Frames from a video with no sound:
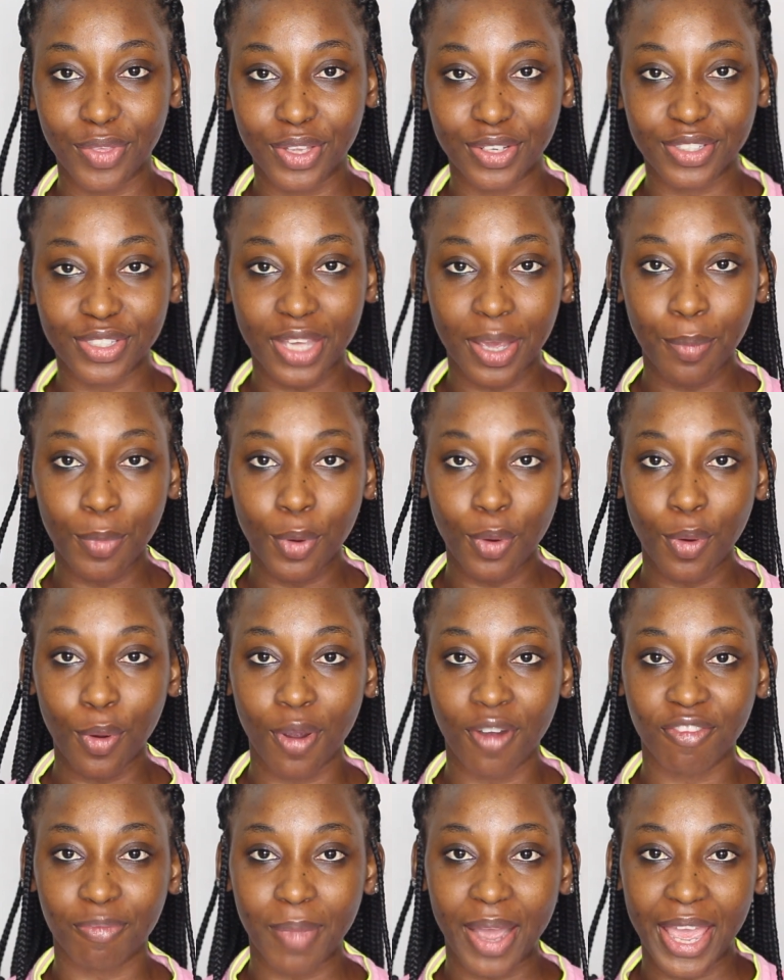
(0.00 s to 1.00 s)
the demo
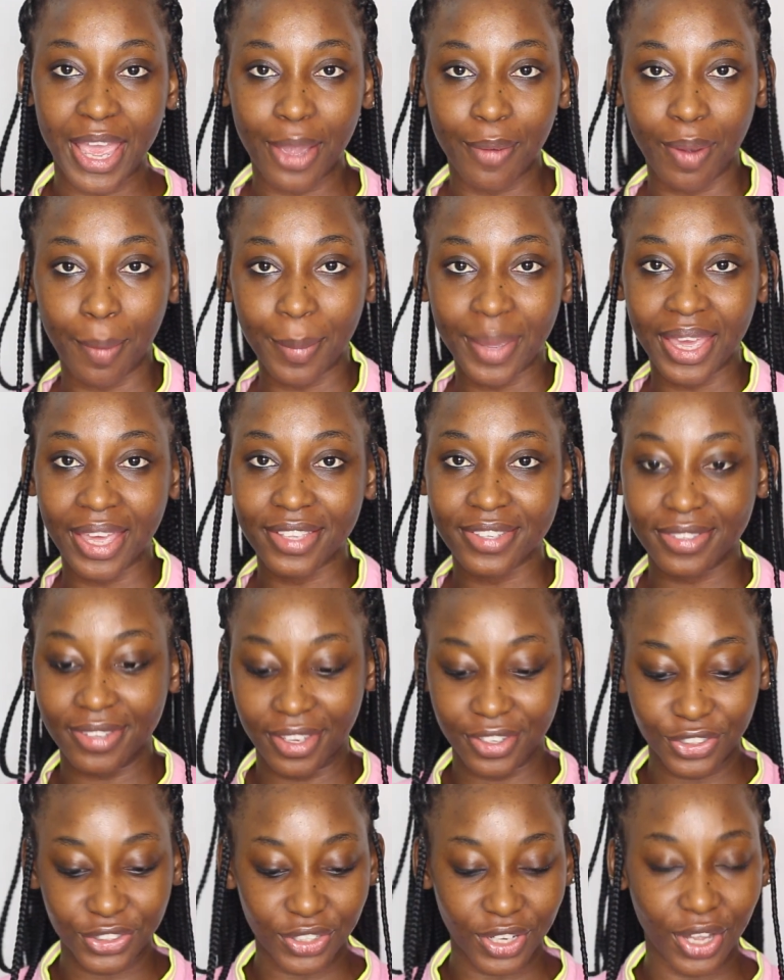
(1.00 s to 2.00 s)
of my EWAMI
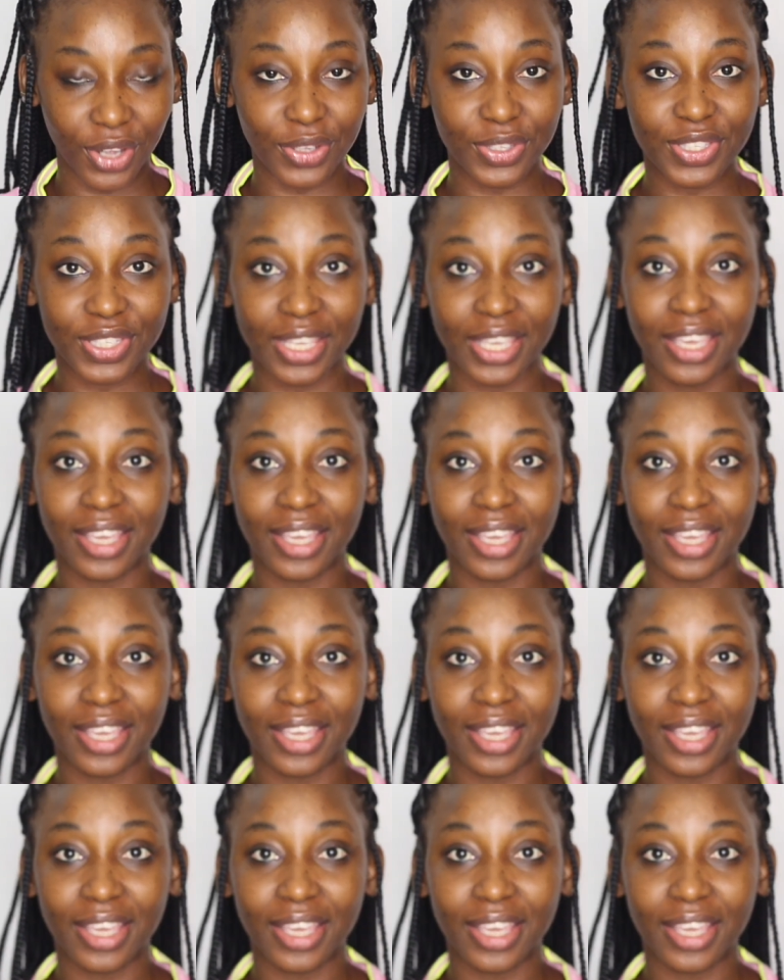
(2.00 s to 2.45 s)
Essentials